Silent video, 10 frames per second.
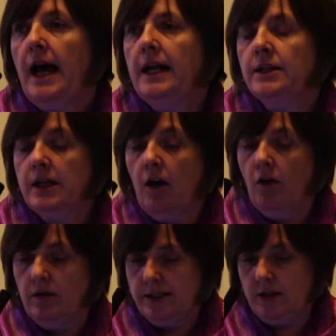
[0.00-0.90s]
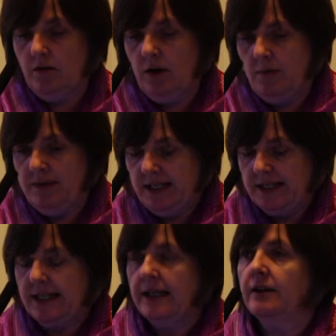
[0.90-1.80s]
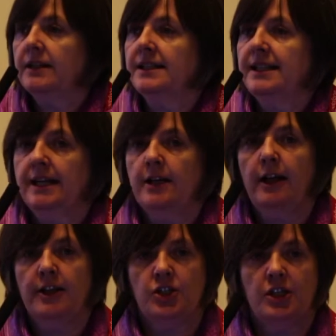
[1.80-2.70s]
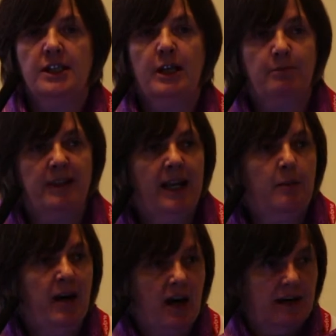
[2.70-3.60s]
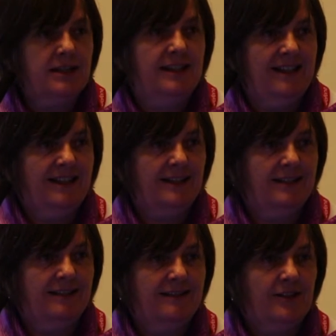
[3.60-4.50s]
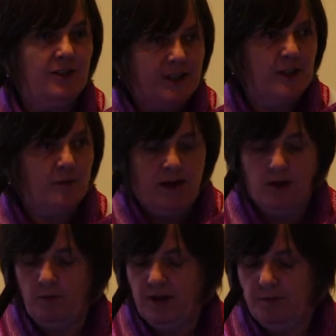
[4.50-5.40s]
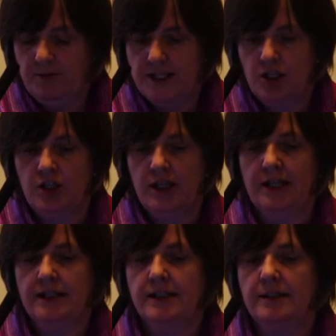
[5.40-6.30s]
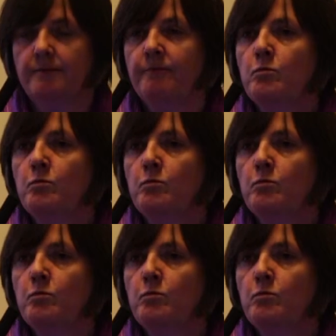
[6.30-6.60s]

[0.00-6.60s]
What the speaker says: And also, it's clear that technologies can play a part in that. So this is where we're positioning it.